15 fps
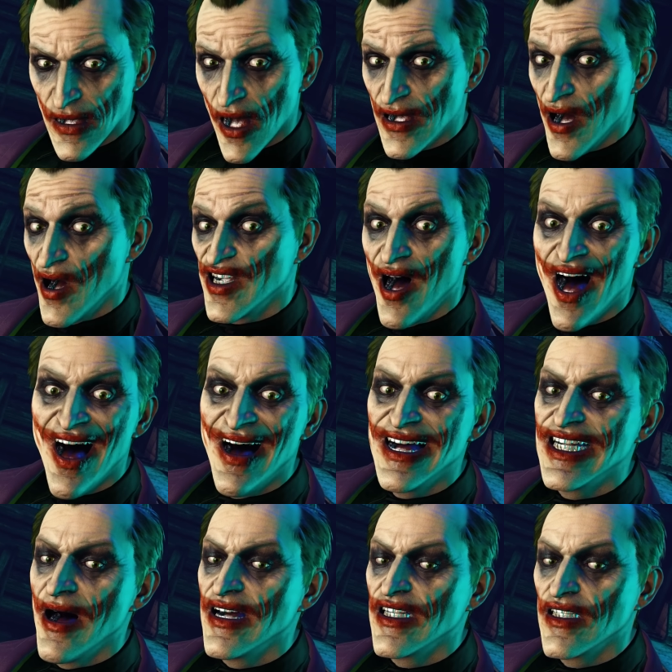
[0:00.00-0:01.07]
there's no
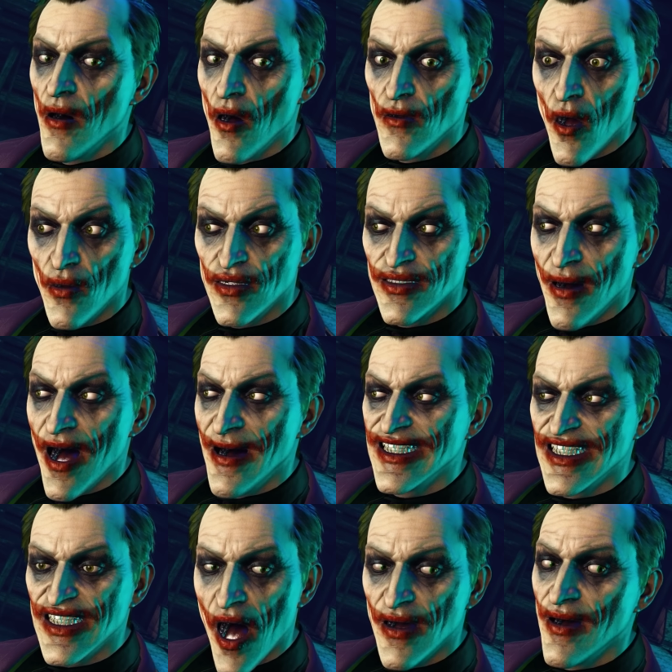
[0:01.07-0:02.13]
laws against the
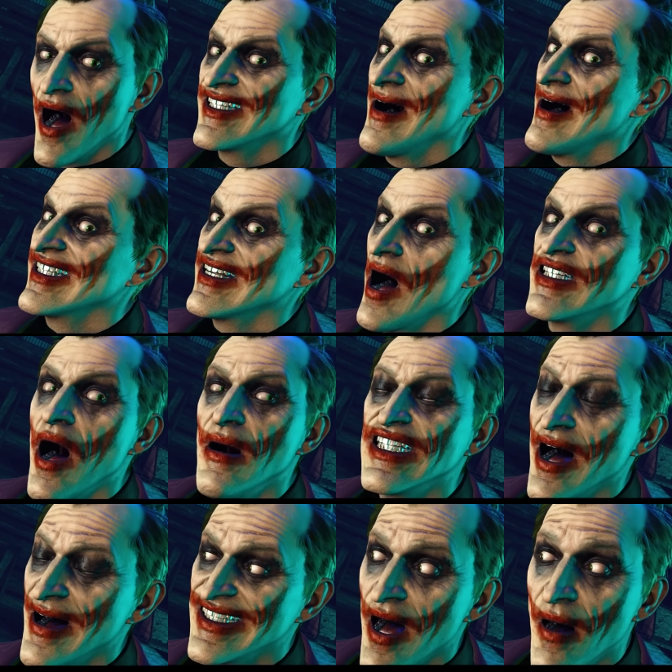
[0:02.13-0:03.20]
Pokemon, Batman. I can do
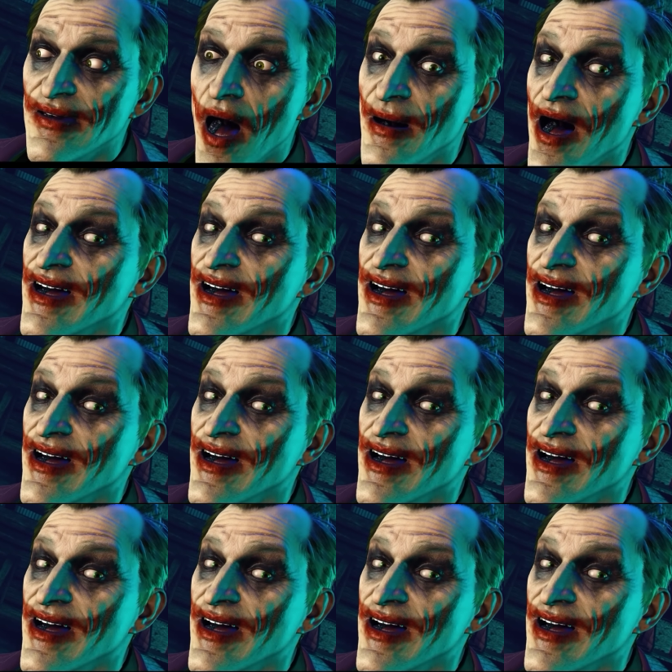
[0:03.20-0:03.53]
whatever I want with